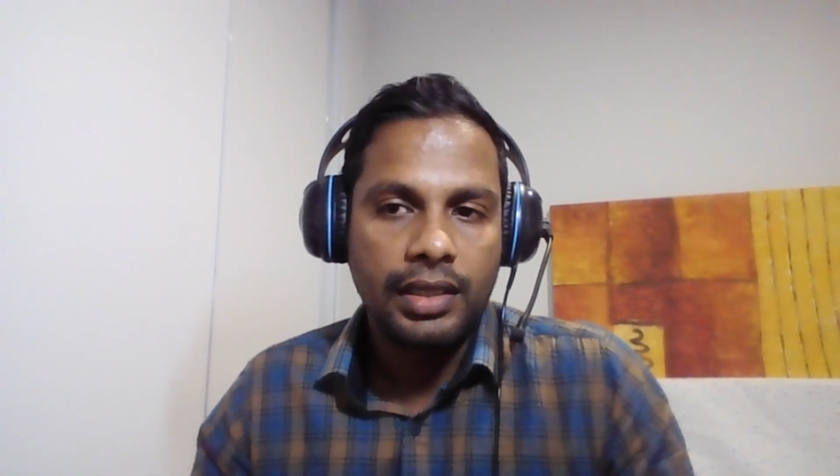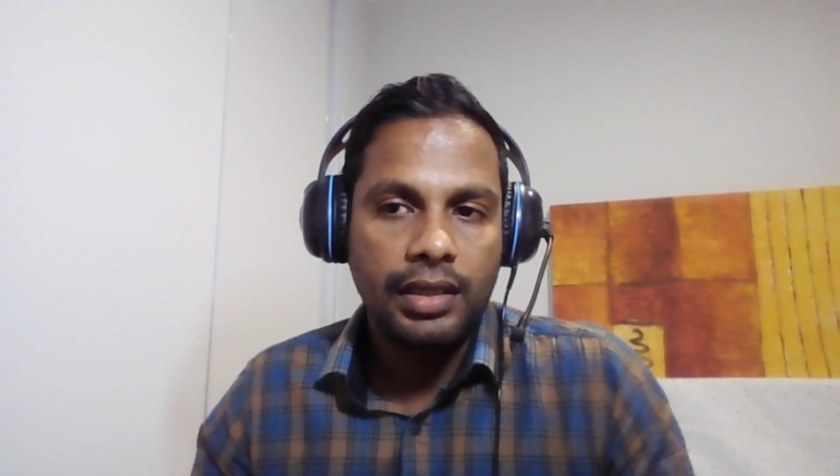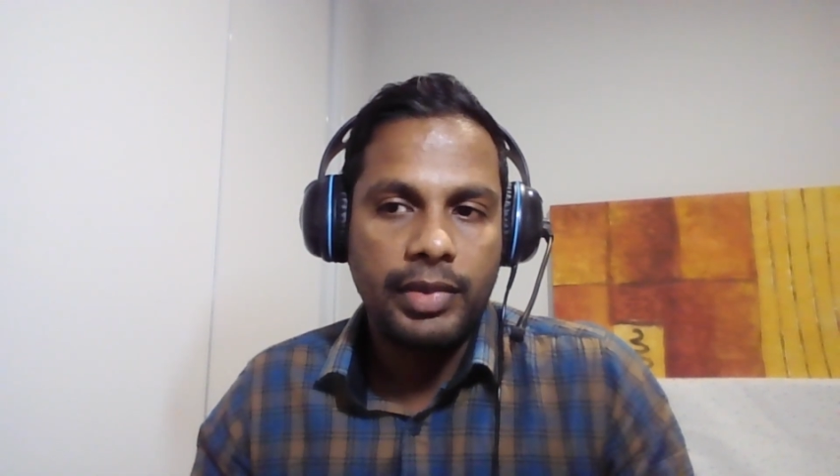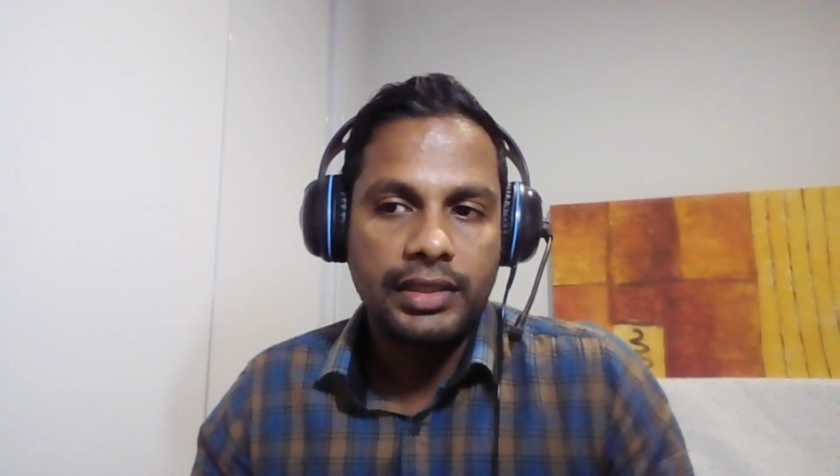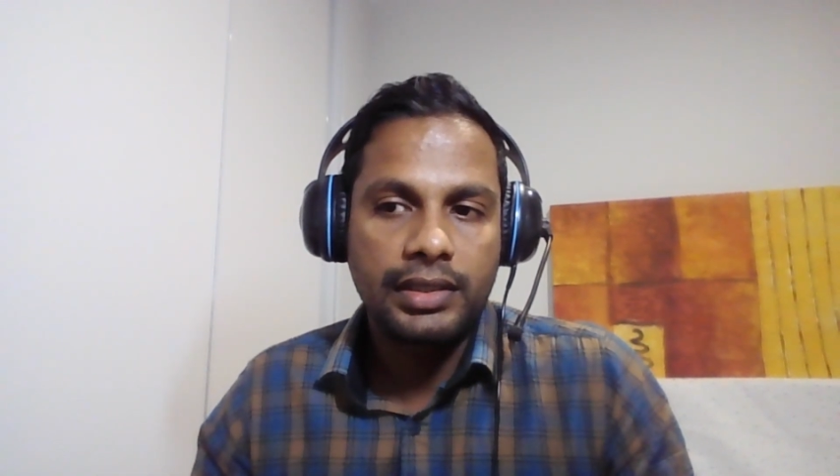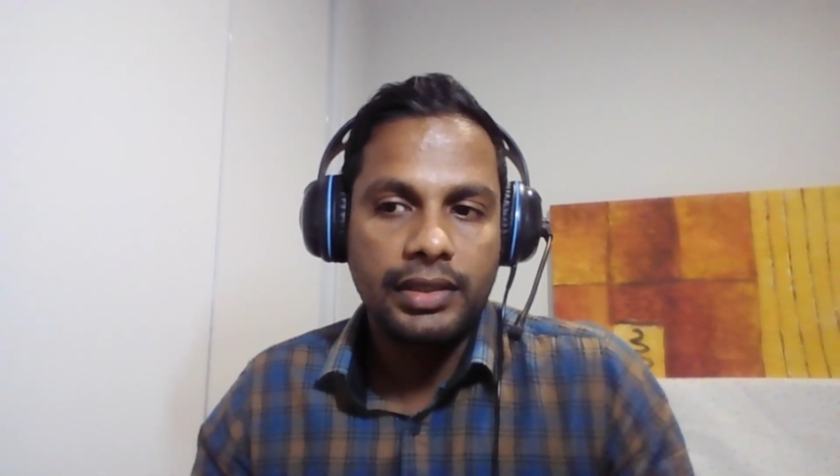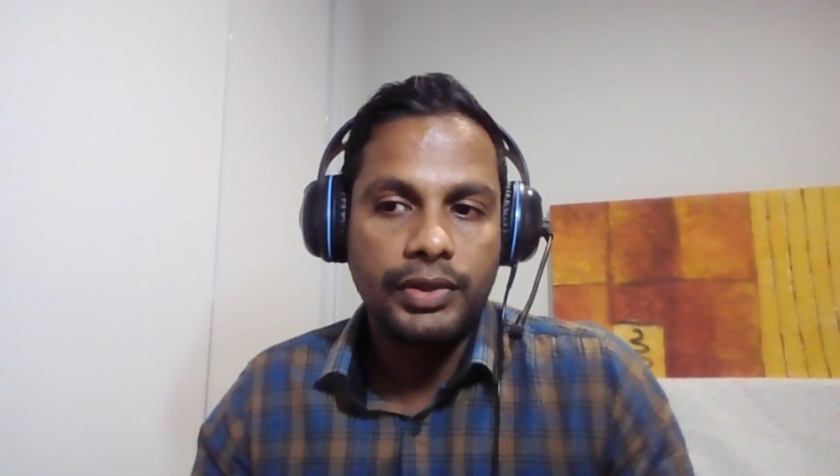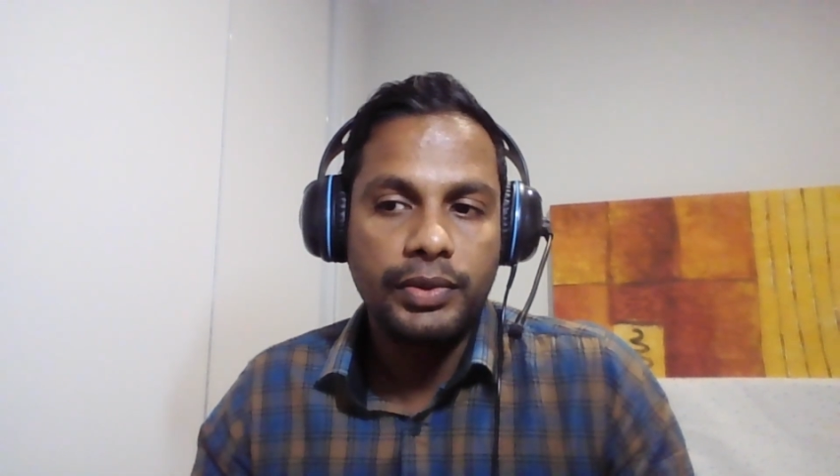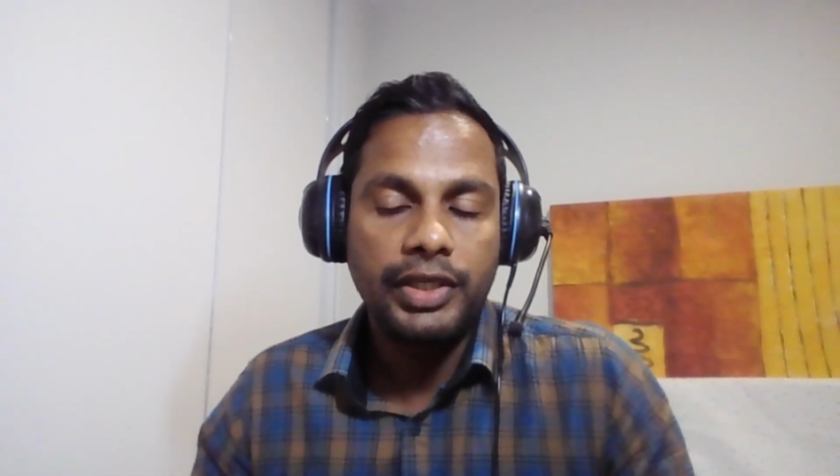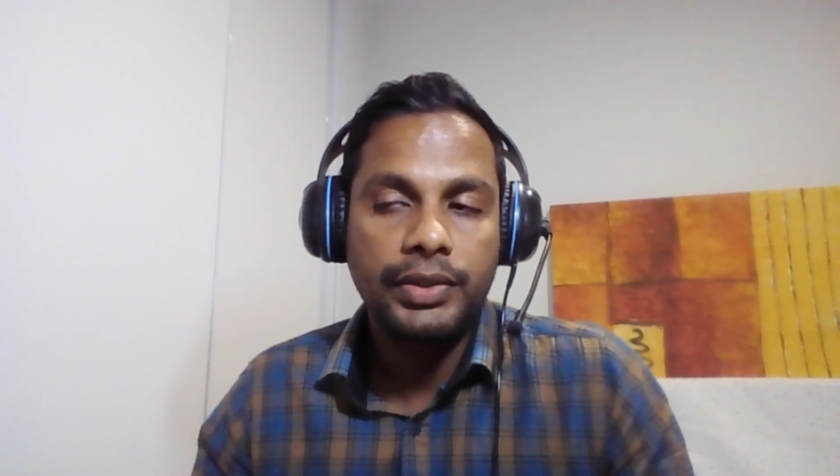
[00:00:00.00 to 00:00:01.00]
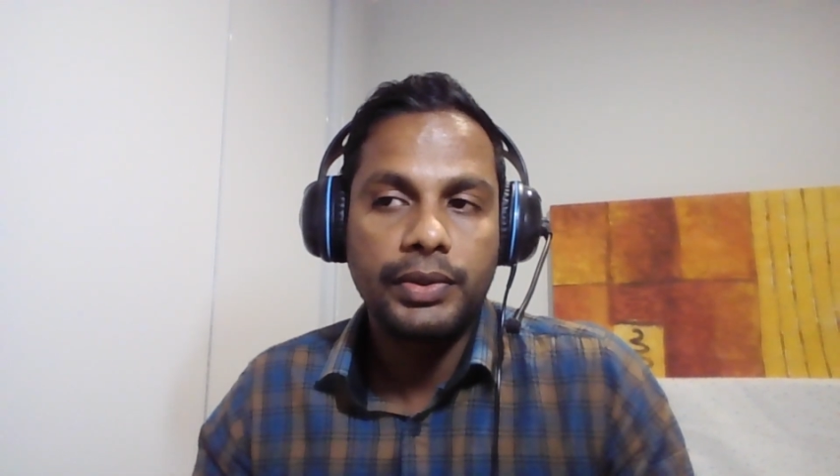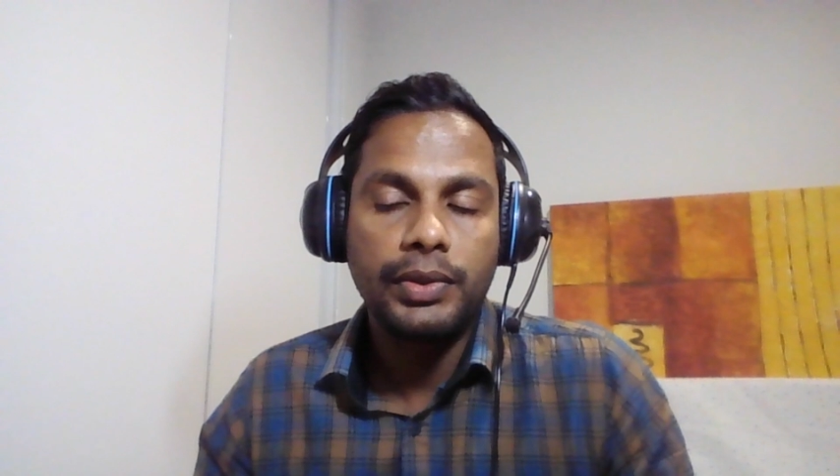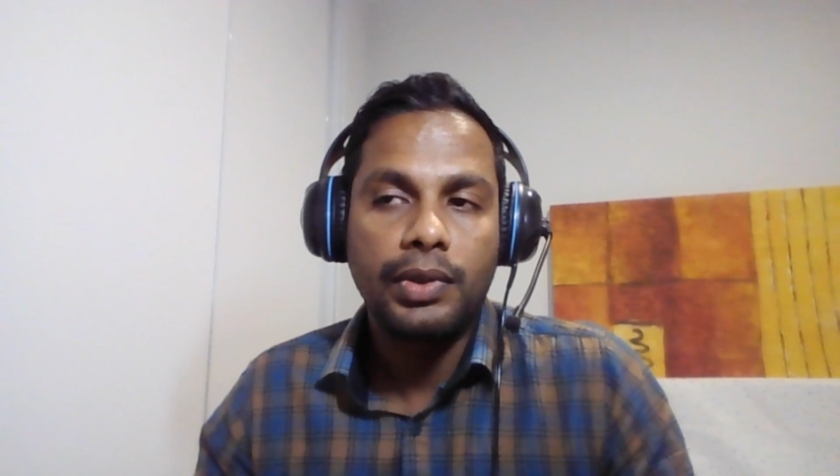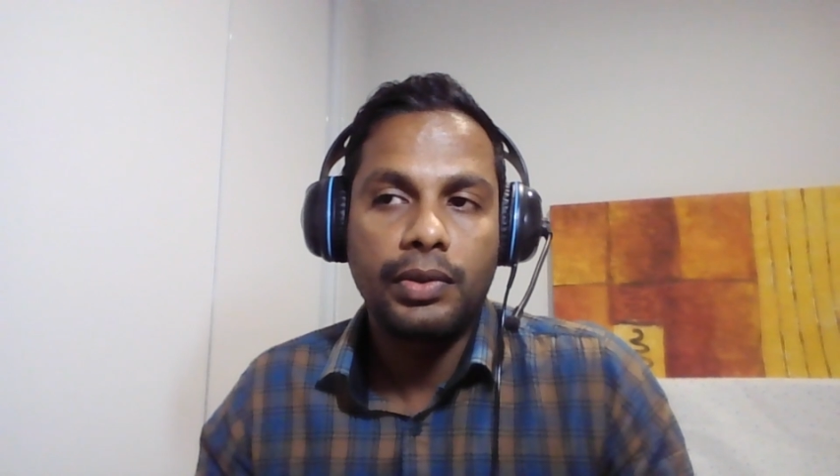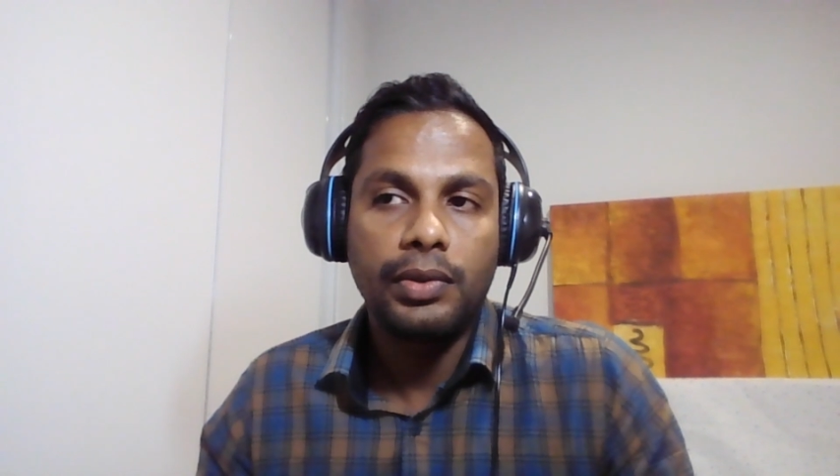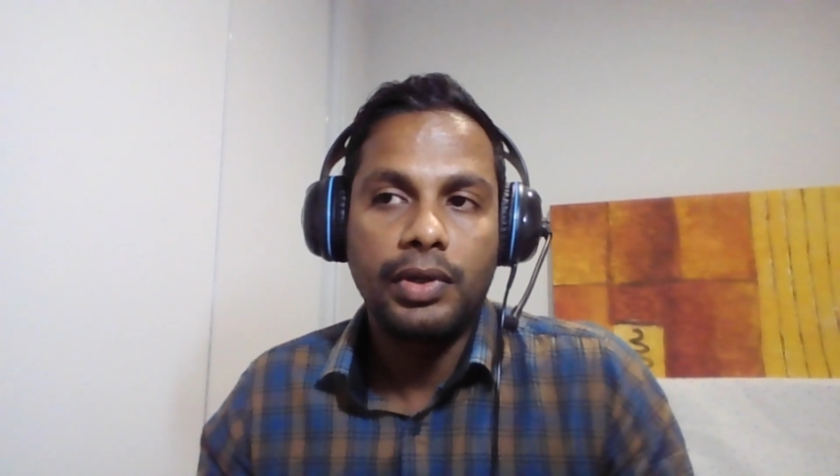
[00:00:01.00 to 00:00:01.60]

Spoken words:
But you need to know